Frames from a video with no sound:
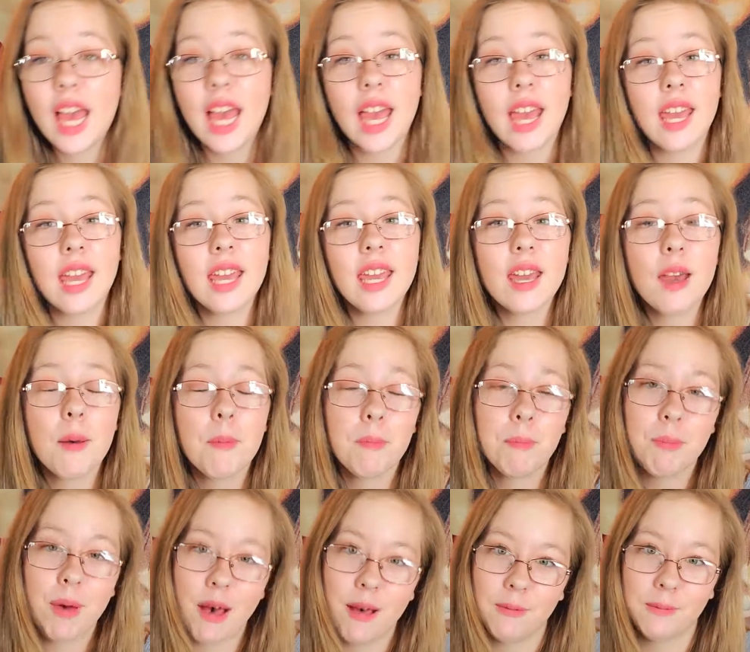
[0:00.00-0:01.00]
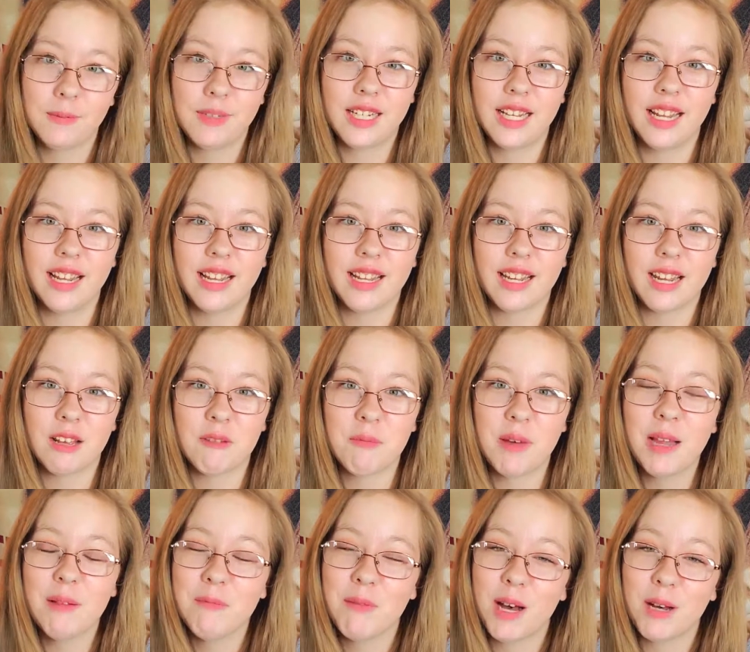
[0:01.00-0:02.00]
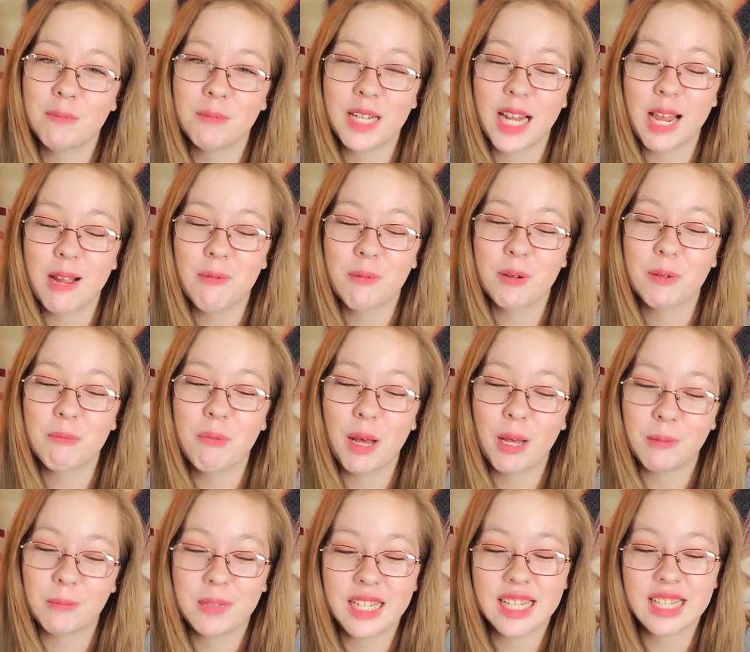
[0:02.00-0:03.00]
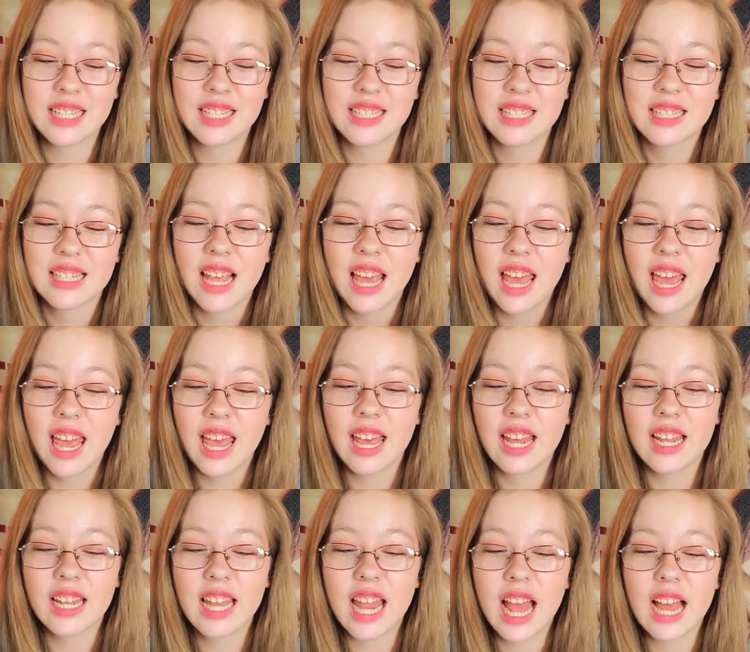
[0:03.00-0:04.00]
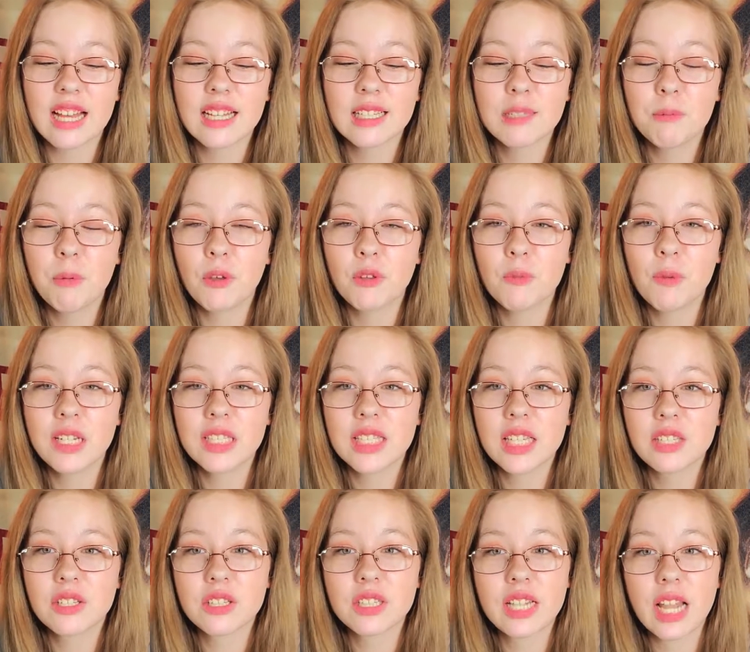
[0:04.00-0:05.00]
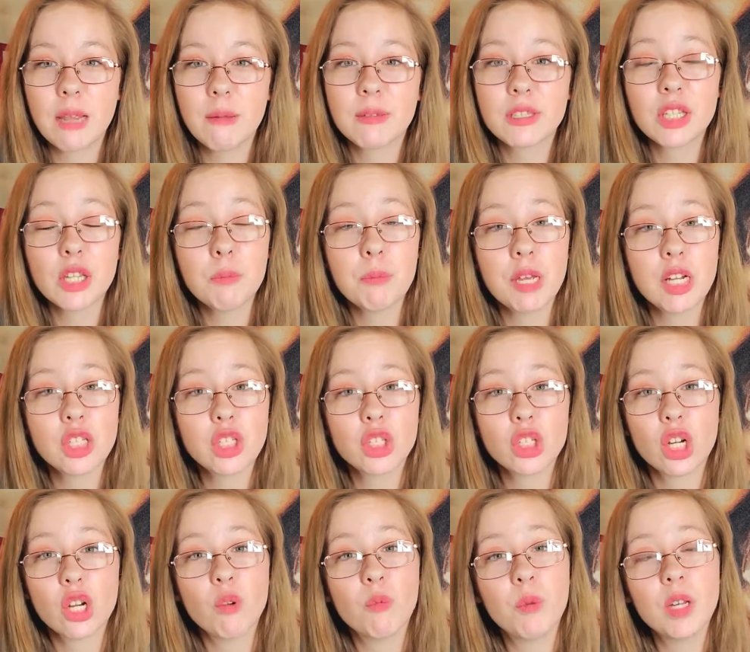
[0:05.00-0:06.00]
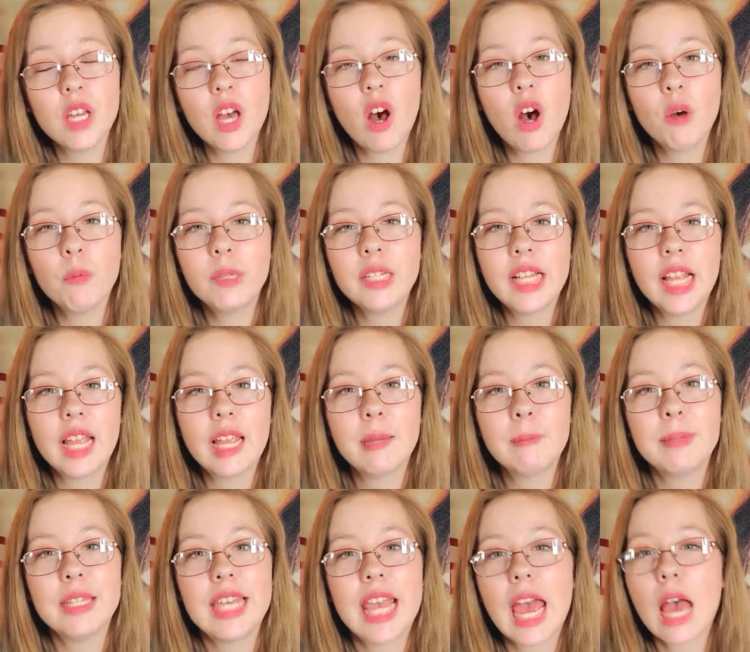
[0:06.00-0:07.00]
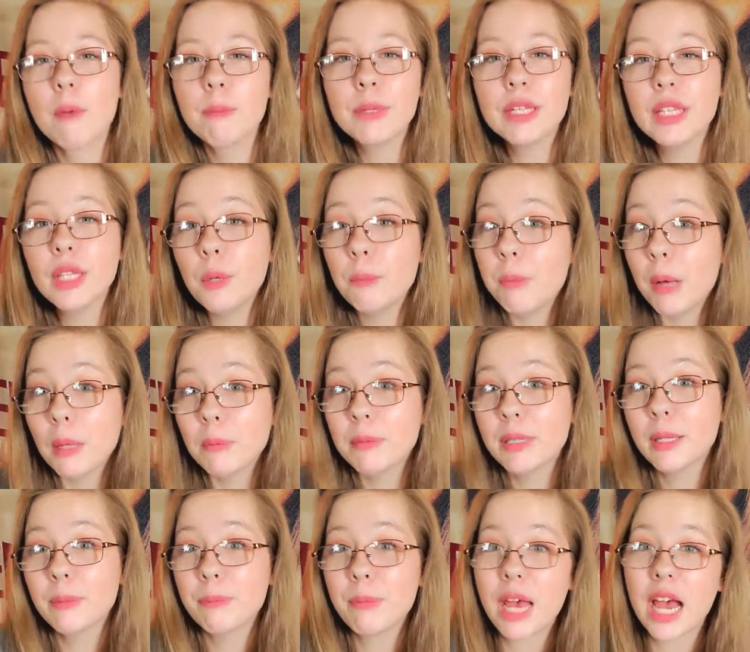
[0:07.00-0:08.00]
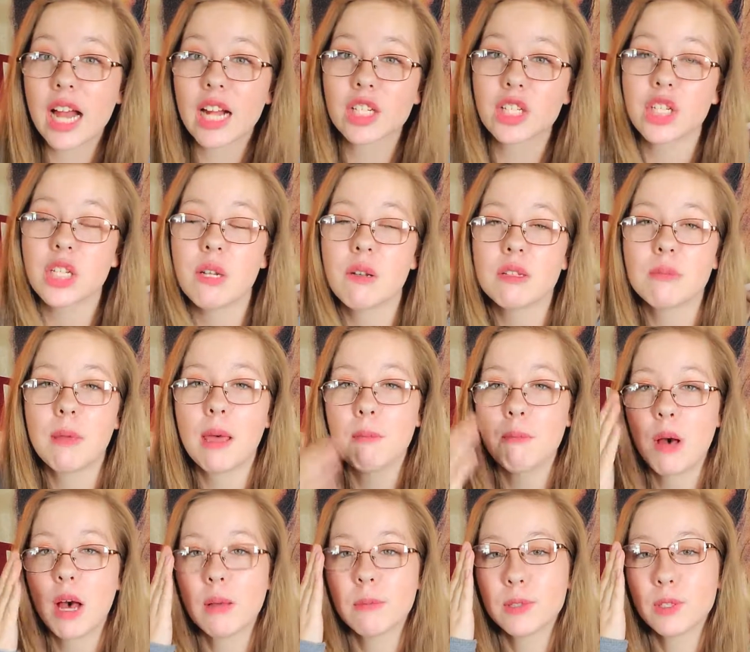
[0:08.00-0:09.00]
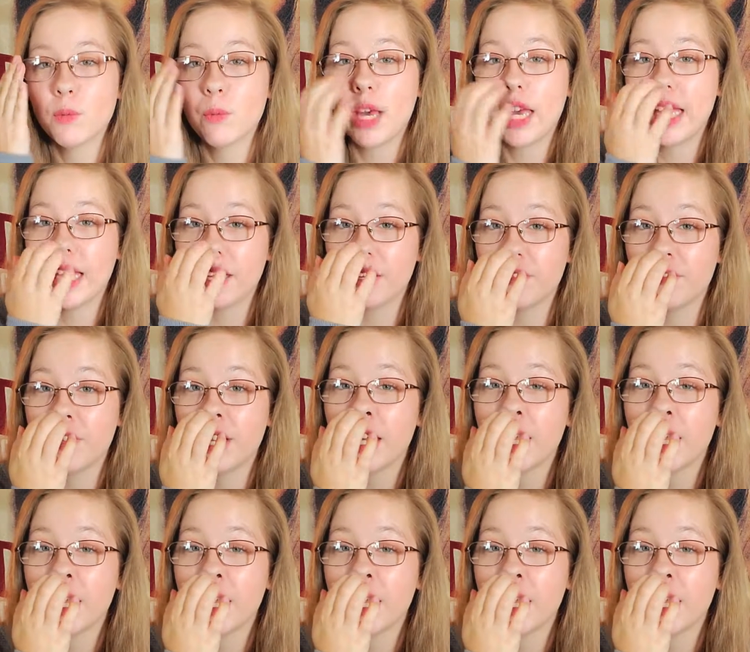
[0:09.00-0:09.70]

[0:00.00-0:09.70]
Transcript: A pumpkin. My mom and I were pumpkins, and as both my sisters came into the picture, we all became the happy little pumpkin patch, and it was my mom's way of,